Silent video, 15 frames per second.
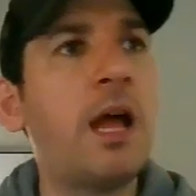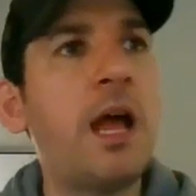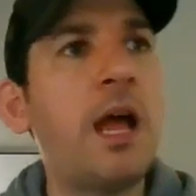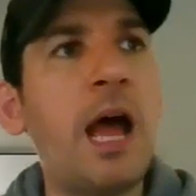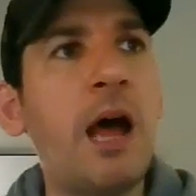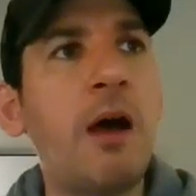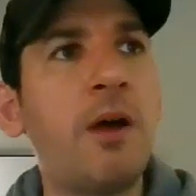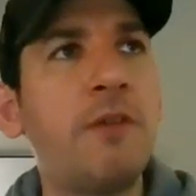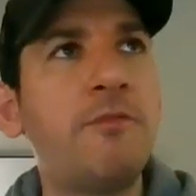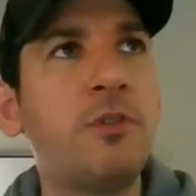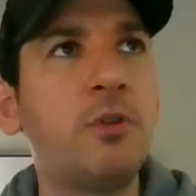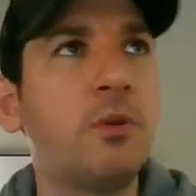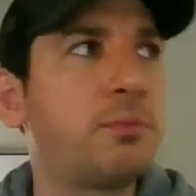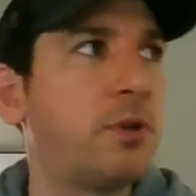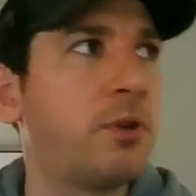How have
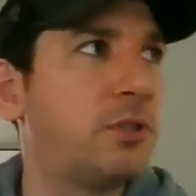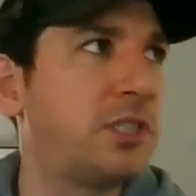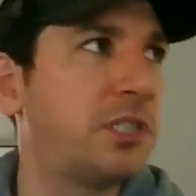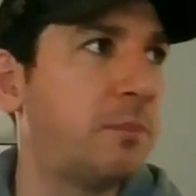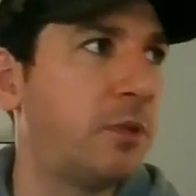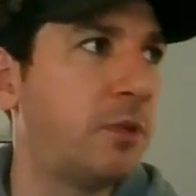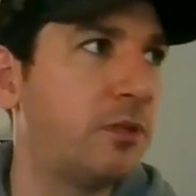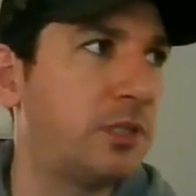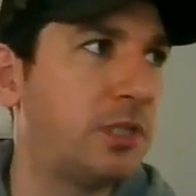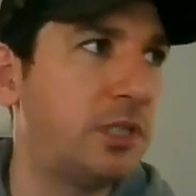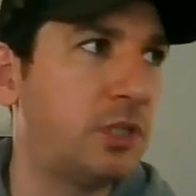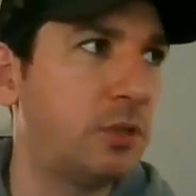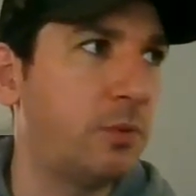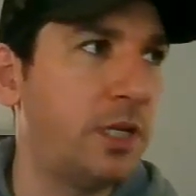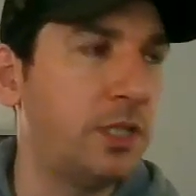you approached some of those
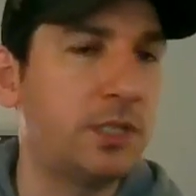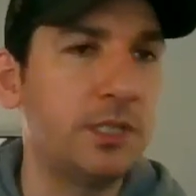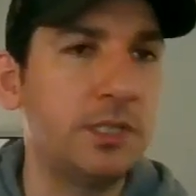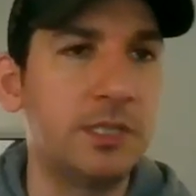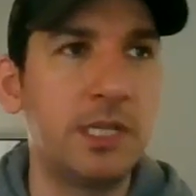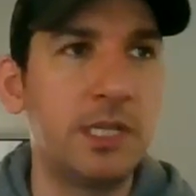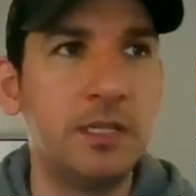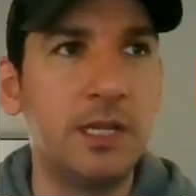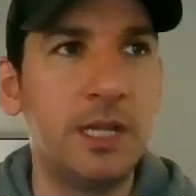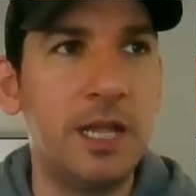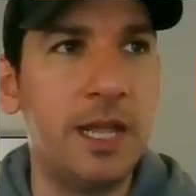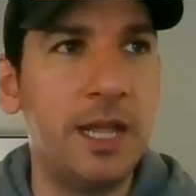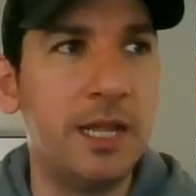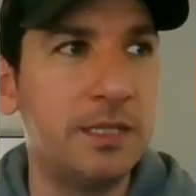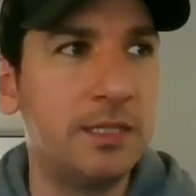situations,
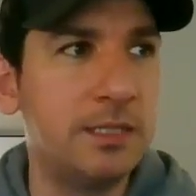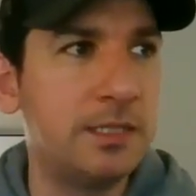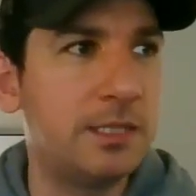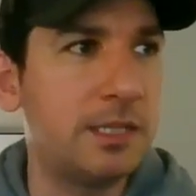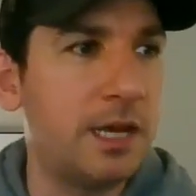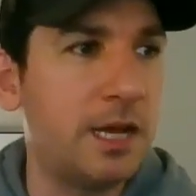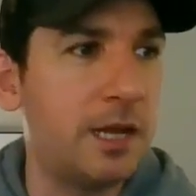and